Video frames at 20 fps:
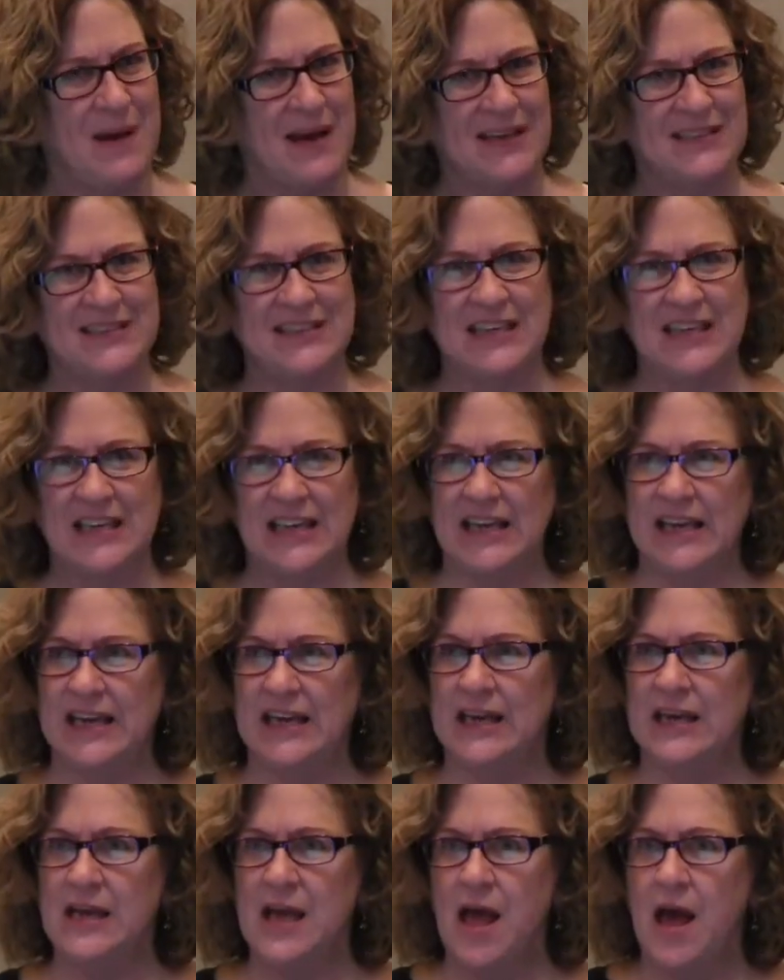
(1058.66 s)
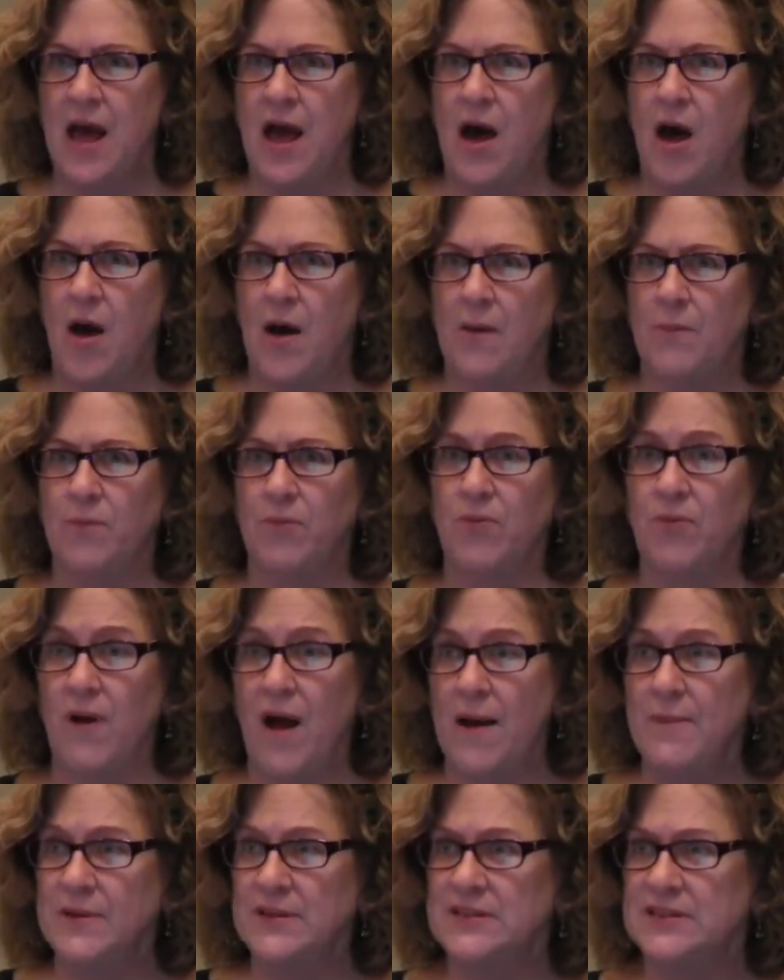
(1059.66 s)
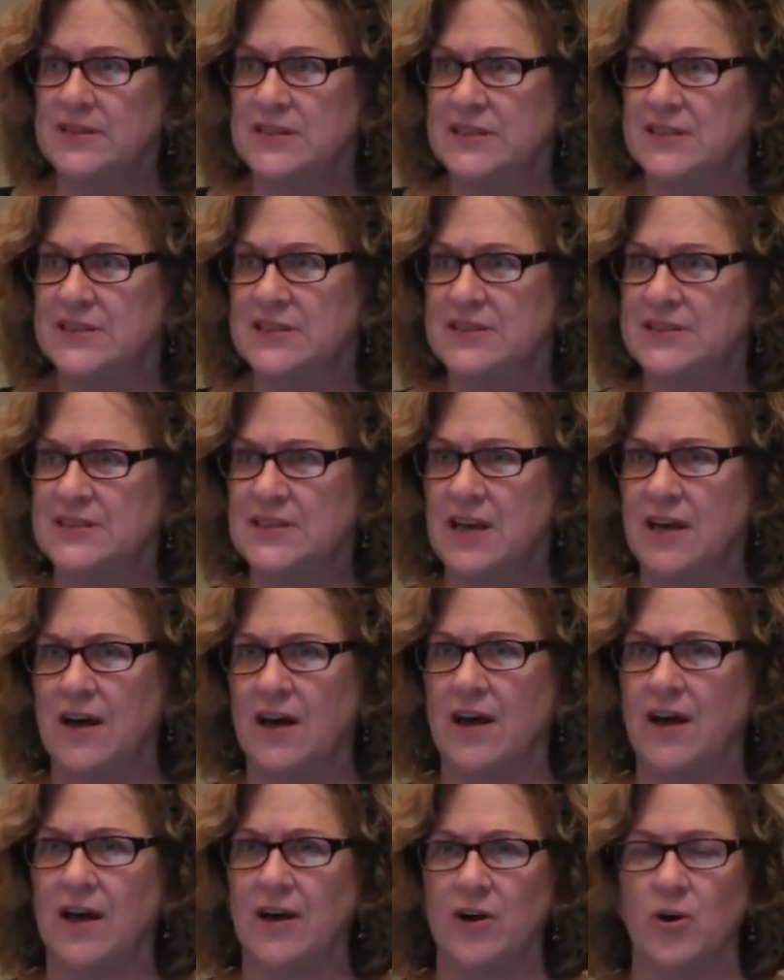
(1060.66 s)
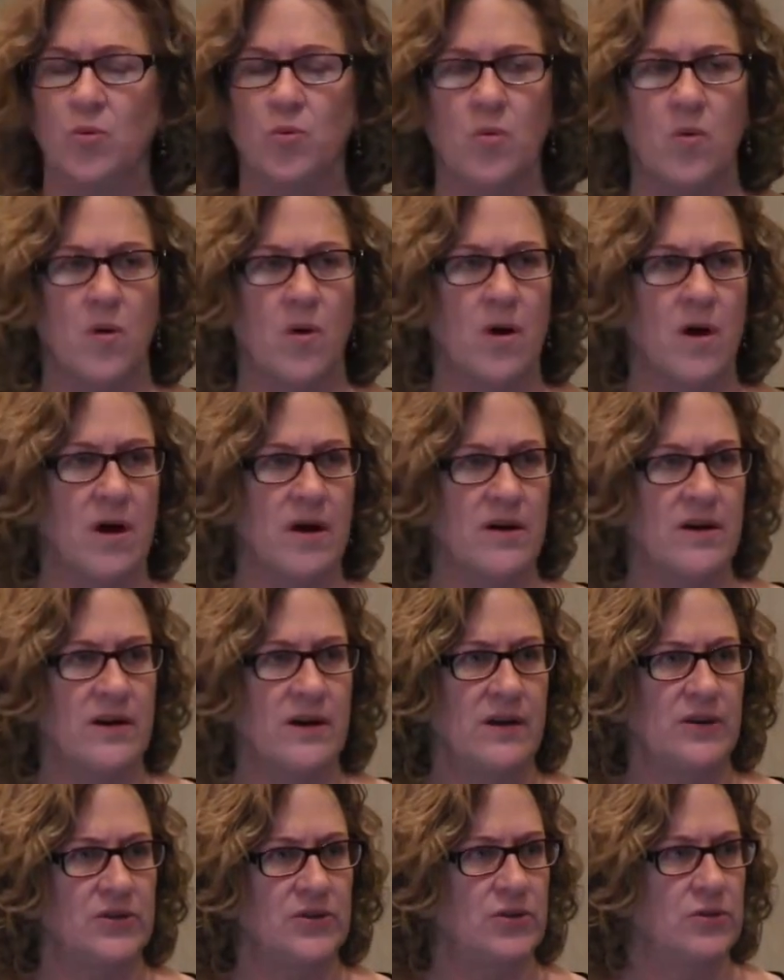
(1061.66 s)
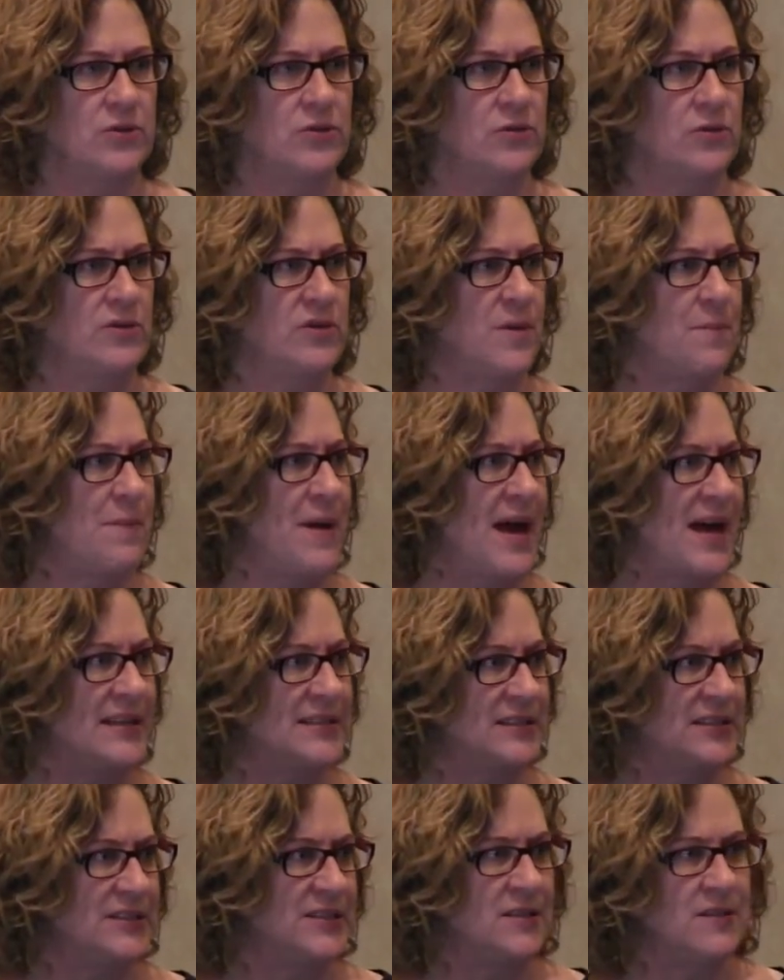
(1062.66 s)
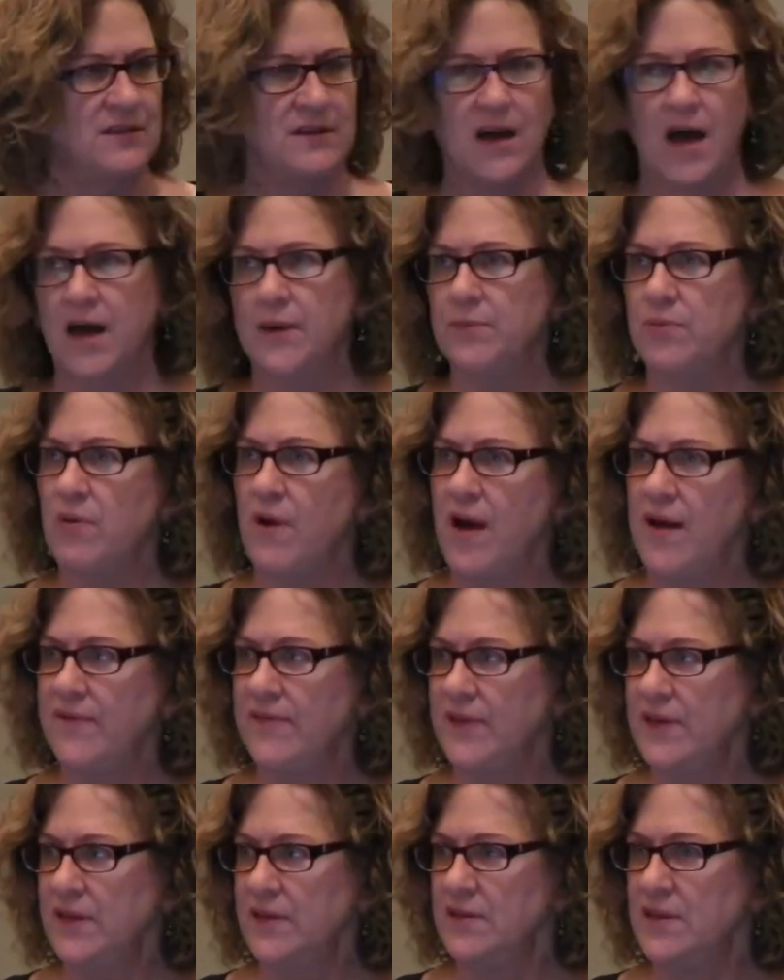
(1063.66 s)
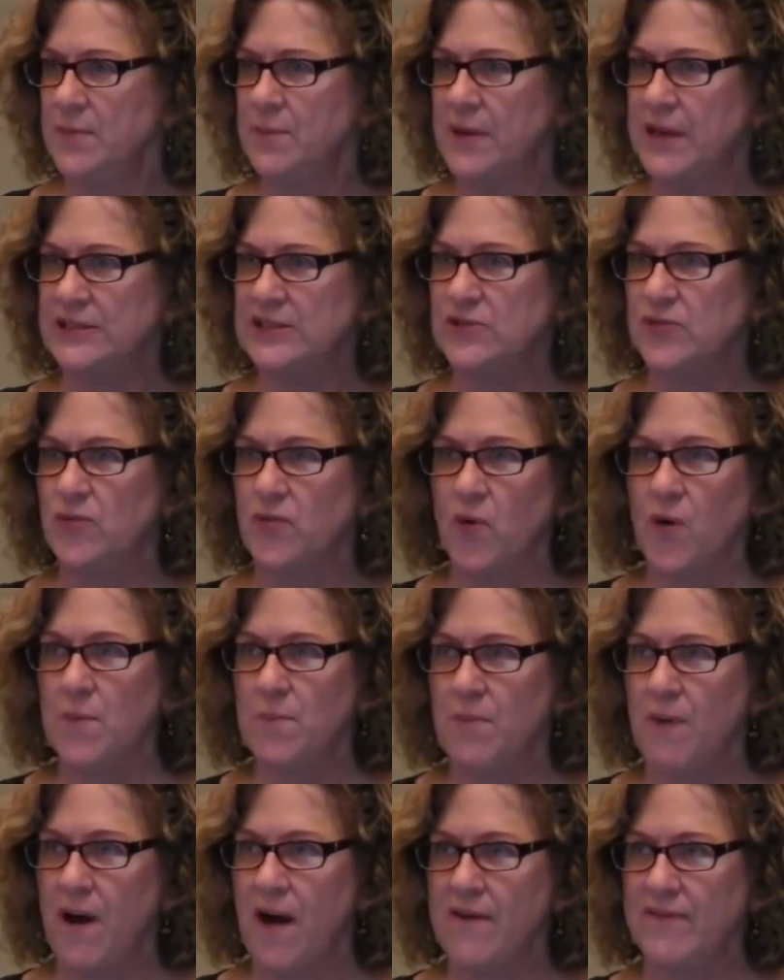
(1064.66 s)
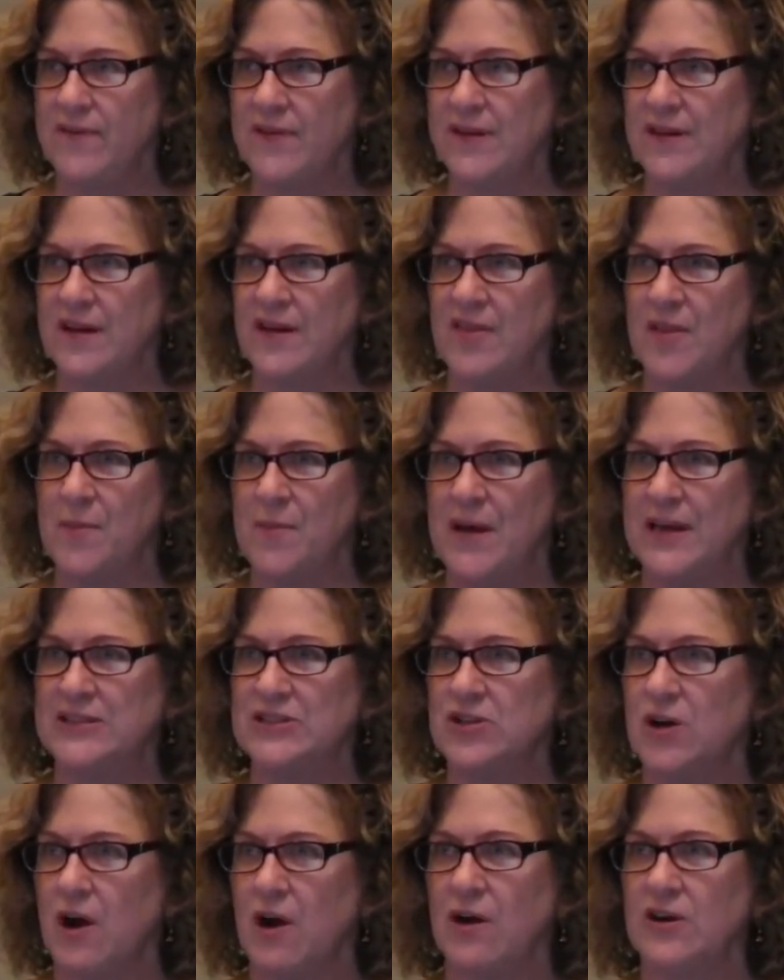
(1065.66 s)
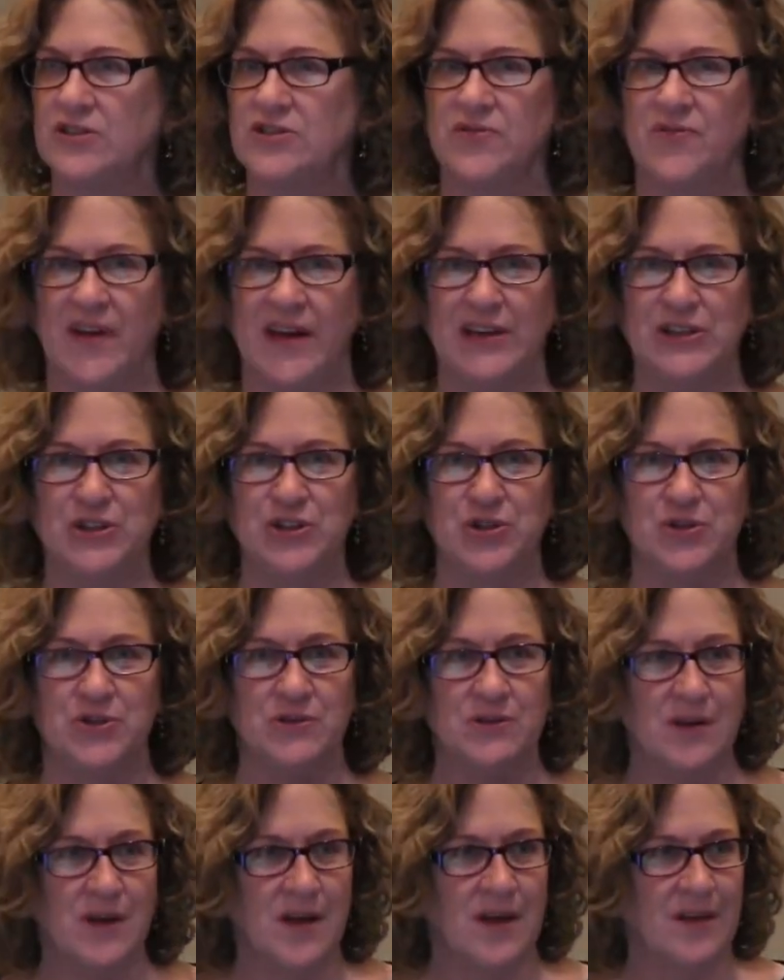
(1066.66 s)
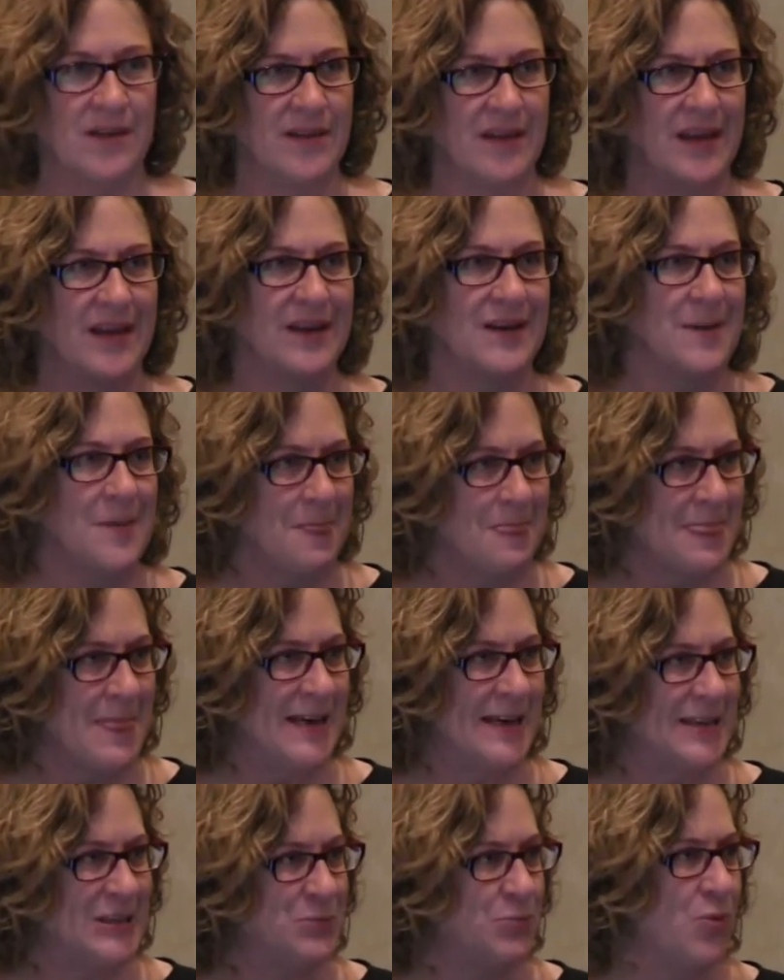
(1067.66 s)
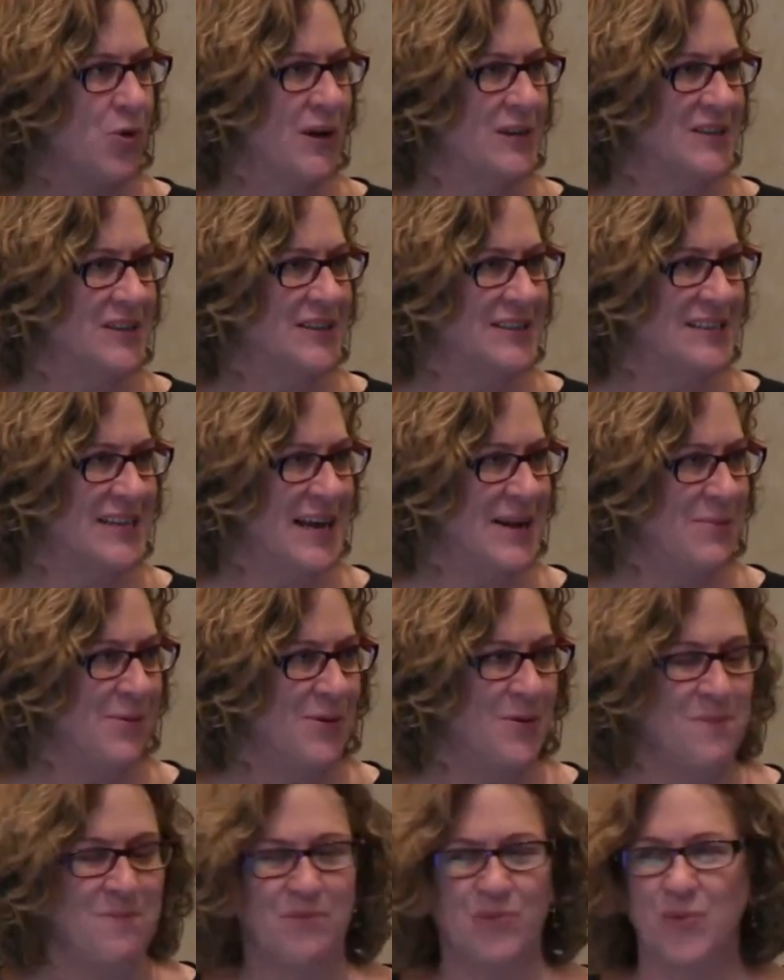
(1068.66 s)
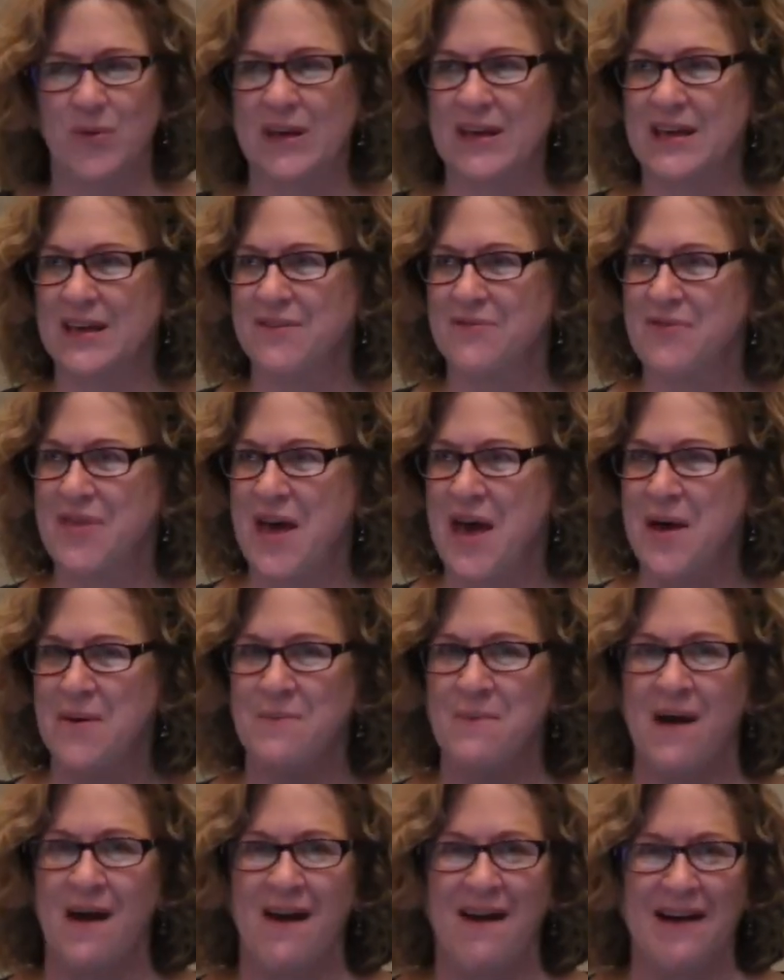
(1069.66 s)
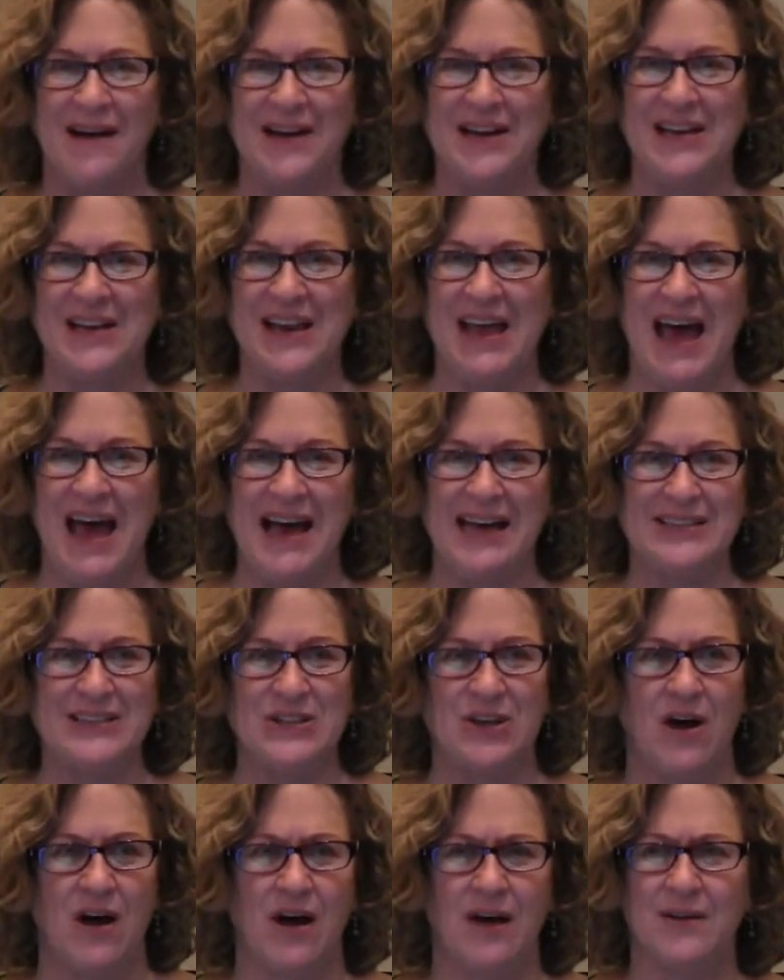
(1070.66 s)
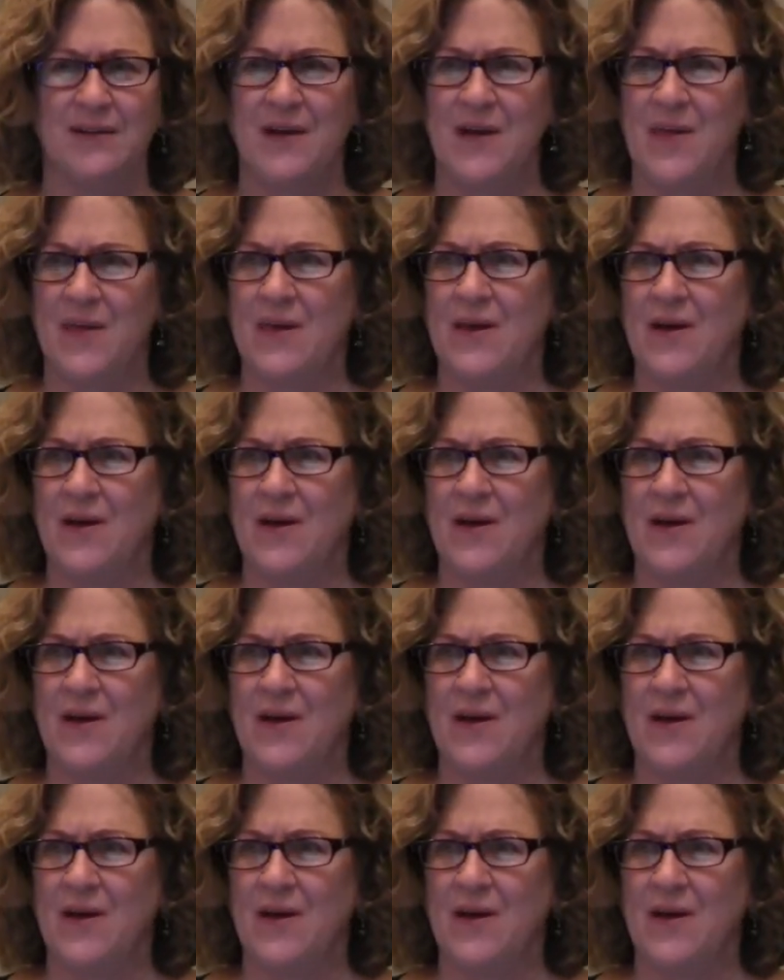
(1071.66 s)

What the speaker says: basically promises an award to the best nonprofit, the best for-profit, and the best arts venture that is brought to the table. We give them a class on